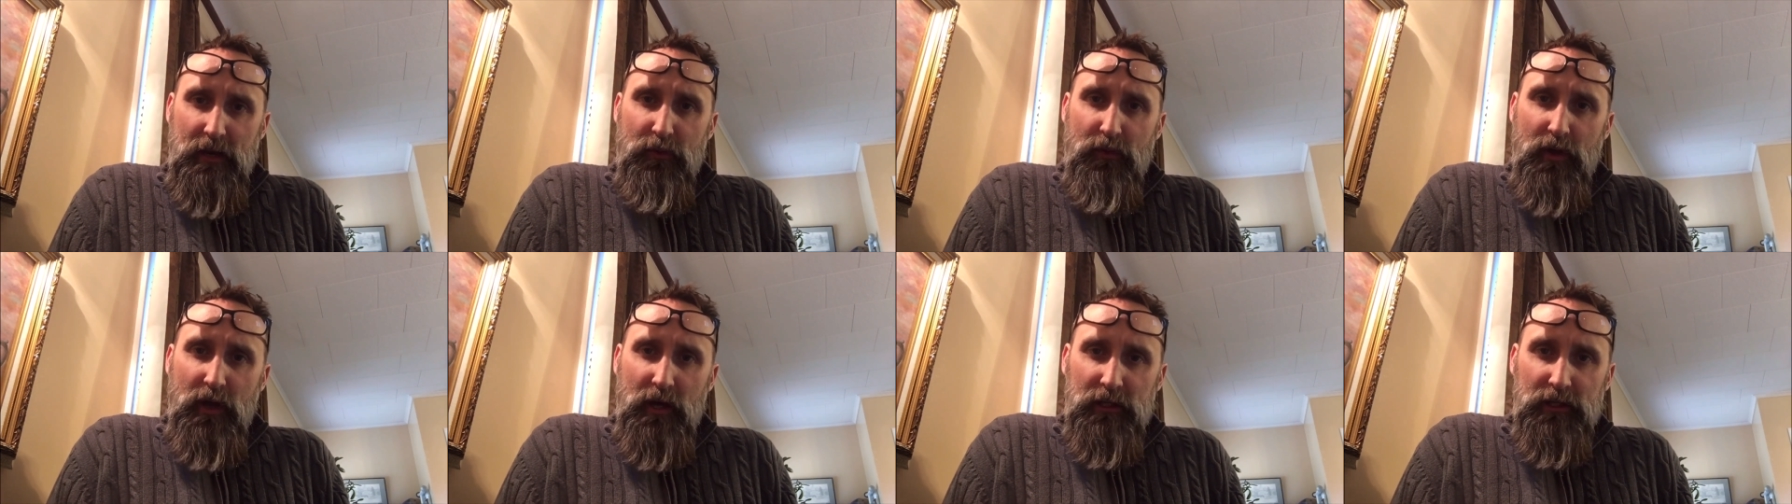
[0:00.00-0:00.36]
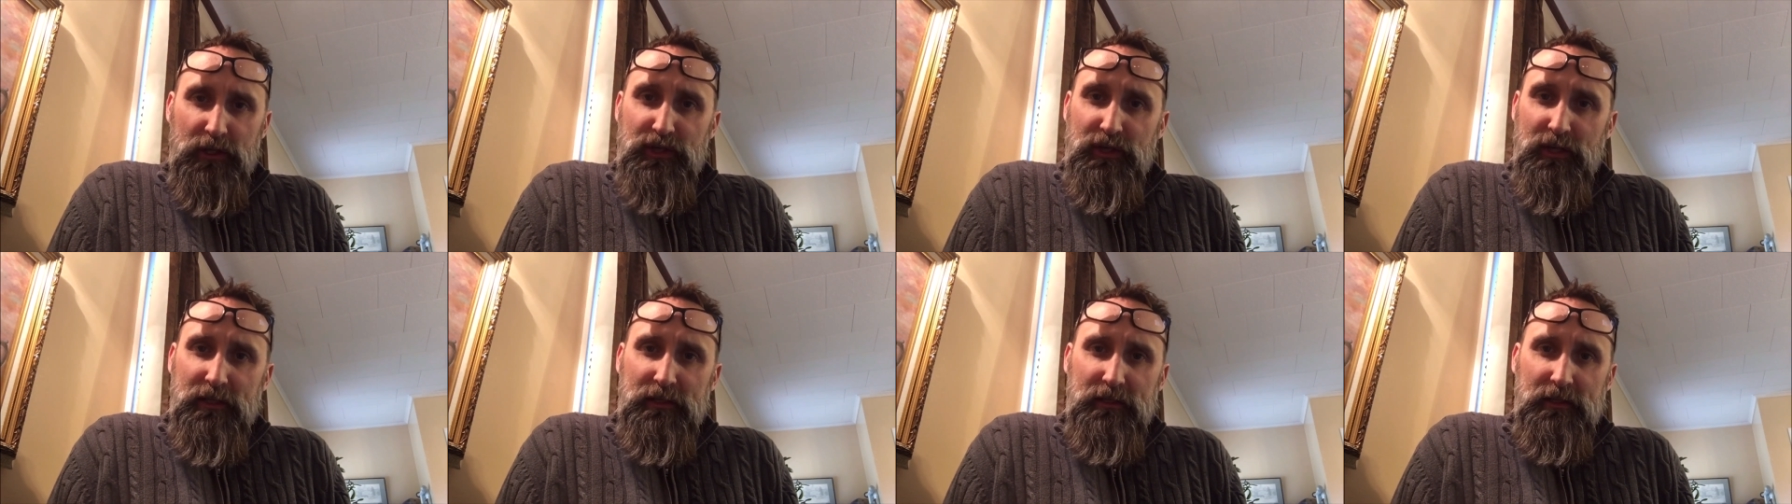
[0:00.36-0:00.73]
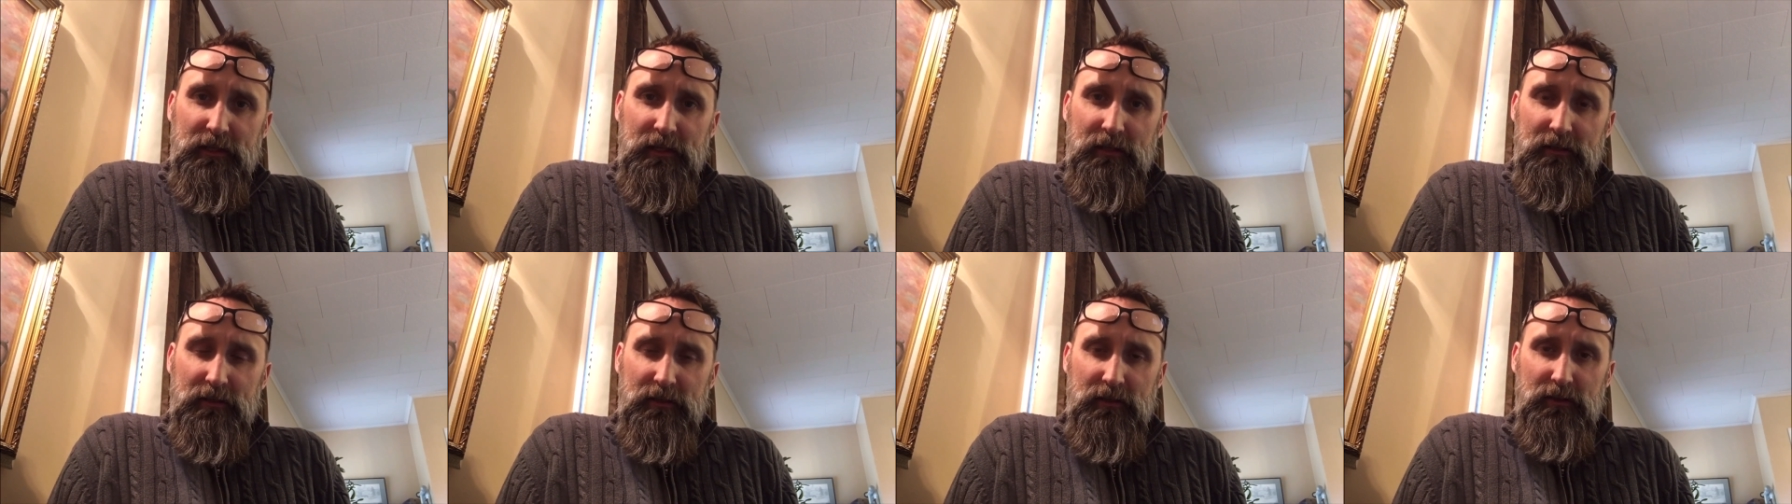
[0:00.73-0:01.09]
we're all
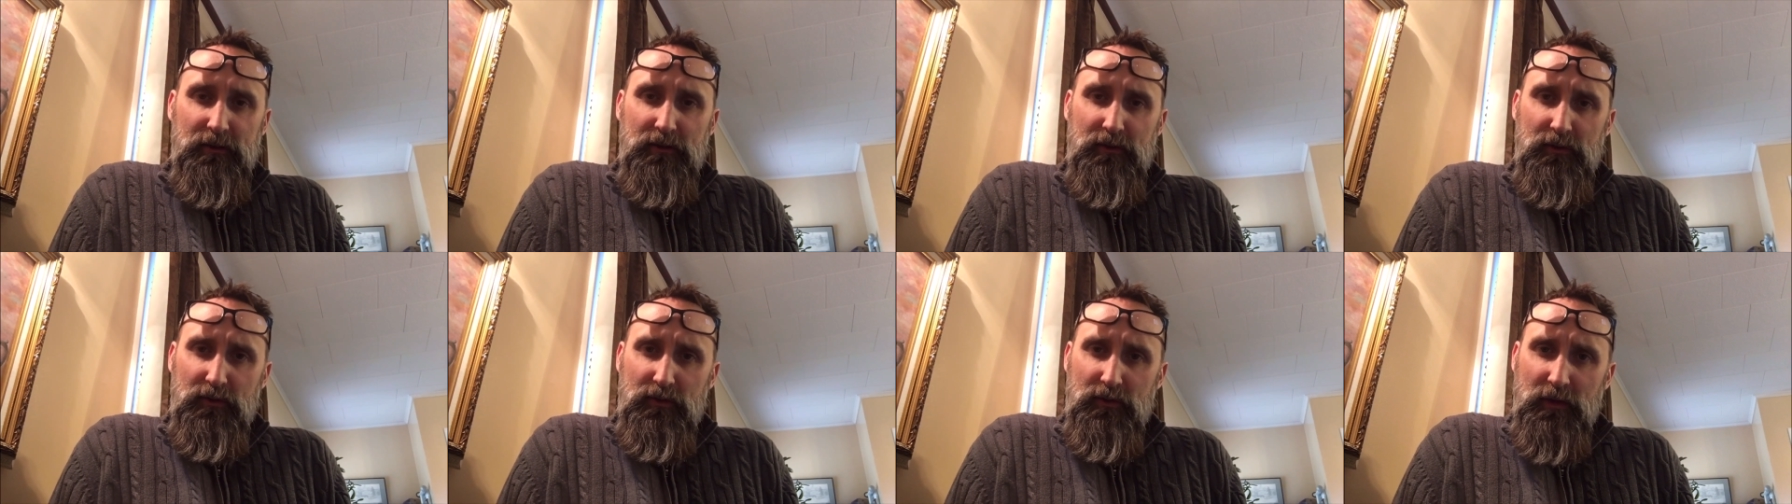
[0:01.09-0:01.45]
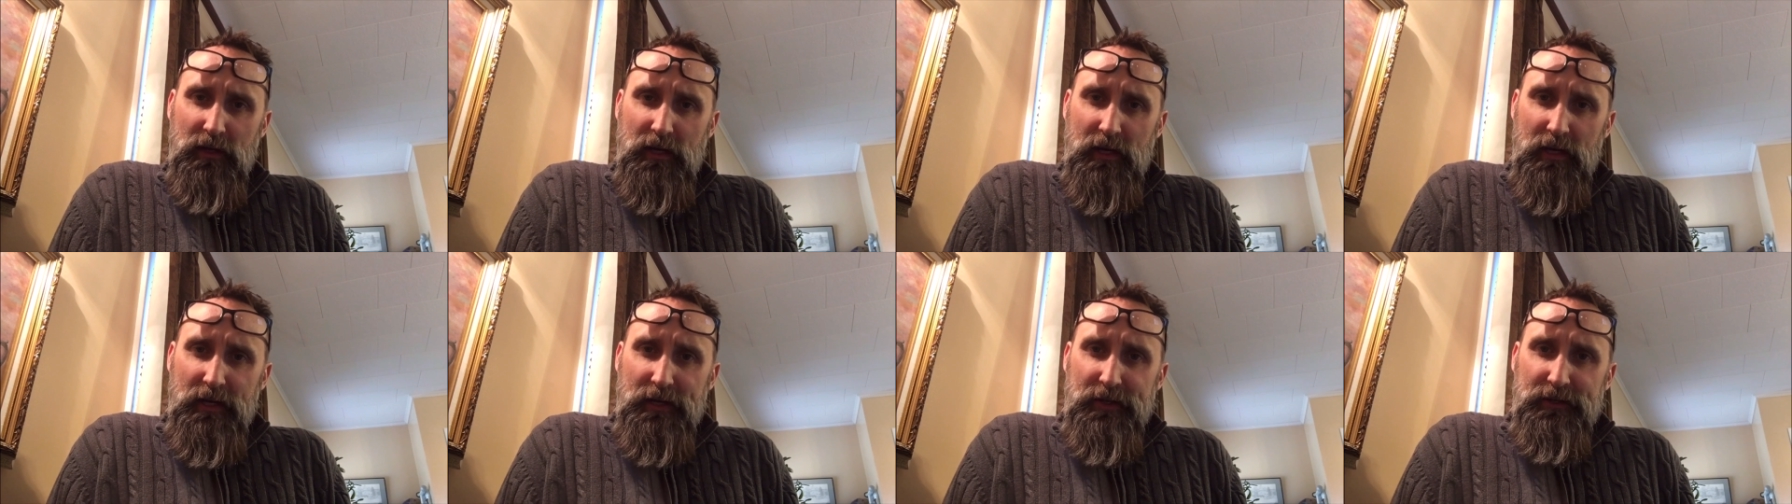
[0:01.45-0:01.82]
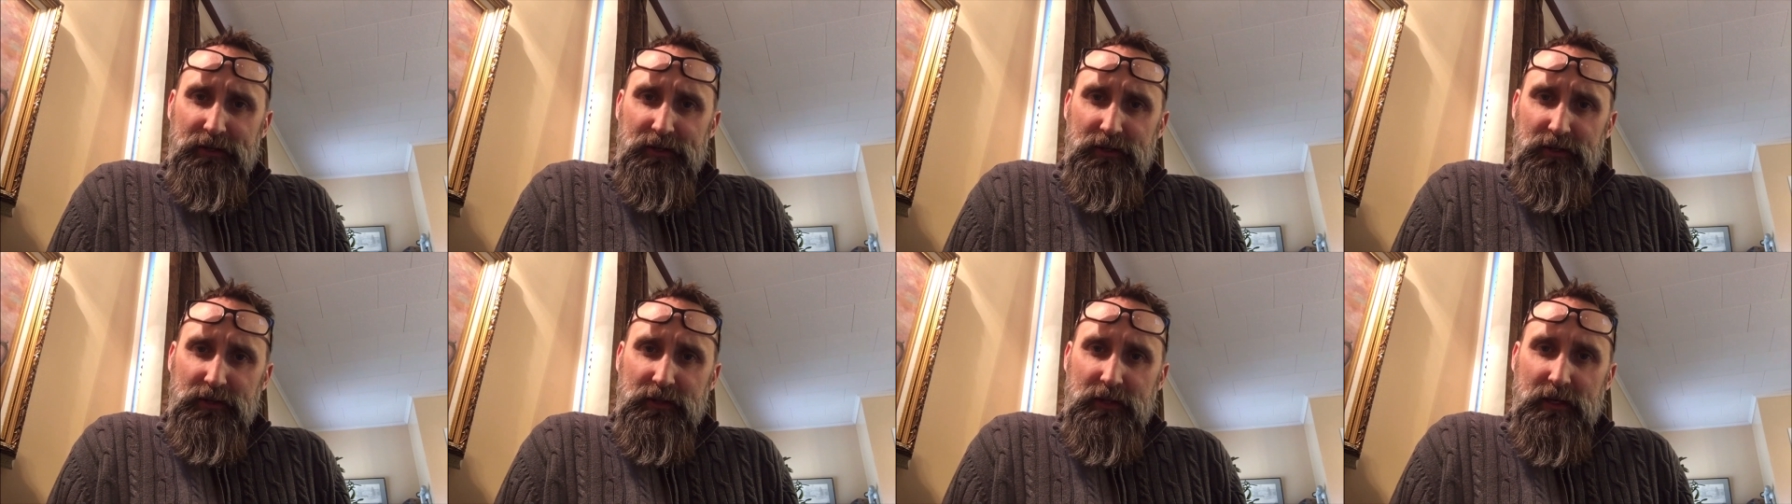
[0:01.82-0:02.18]
adjusting to,
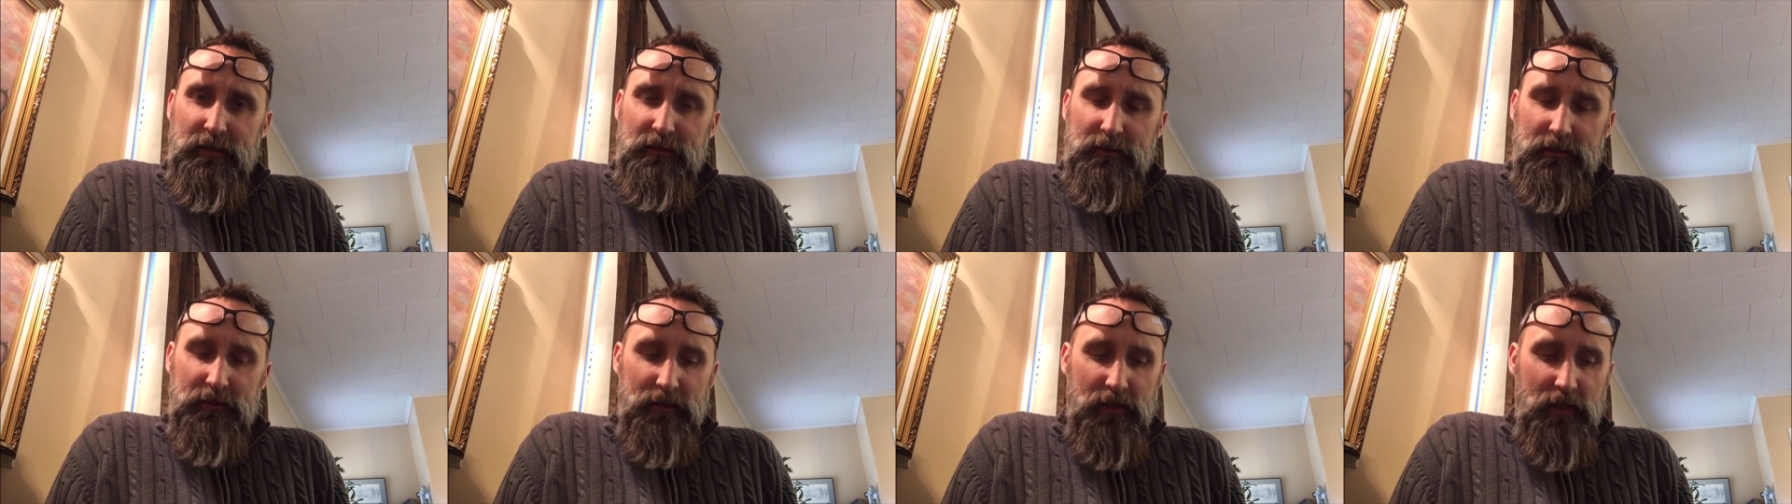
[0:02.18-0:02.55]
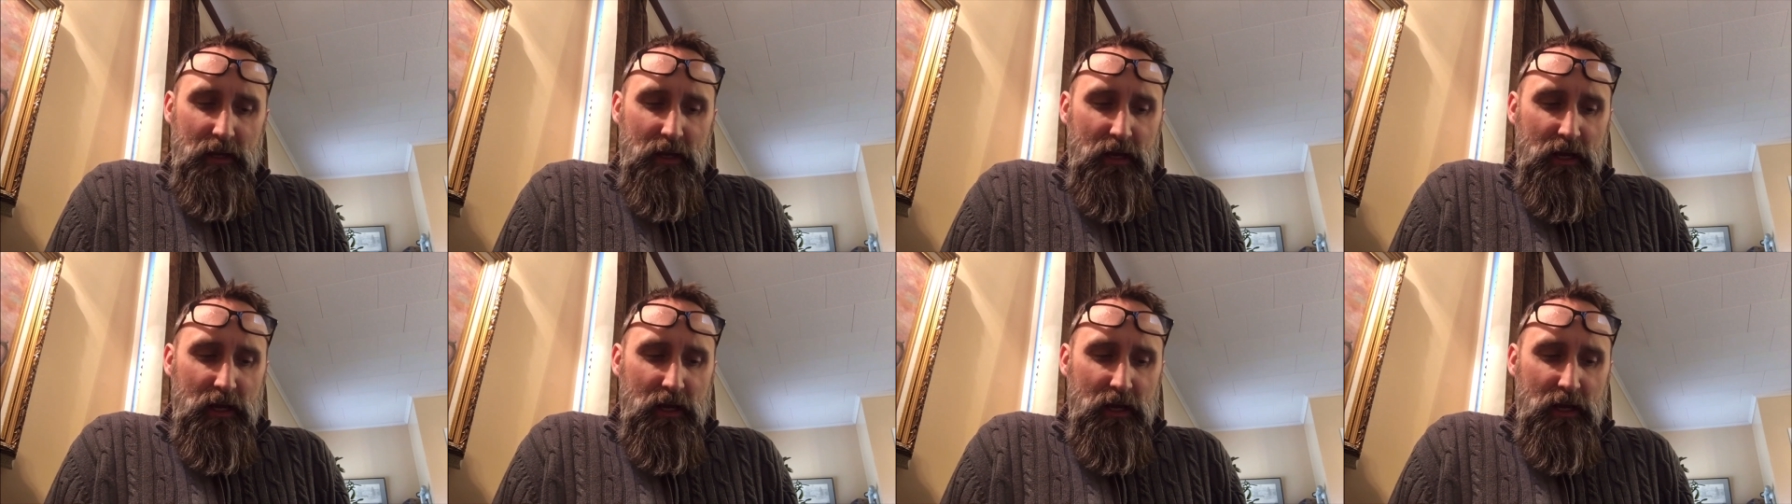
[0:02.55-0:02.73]
to this.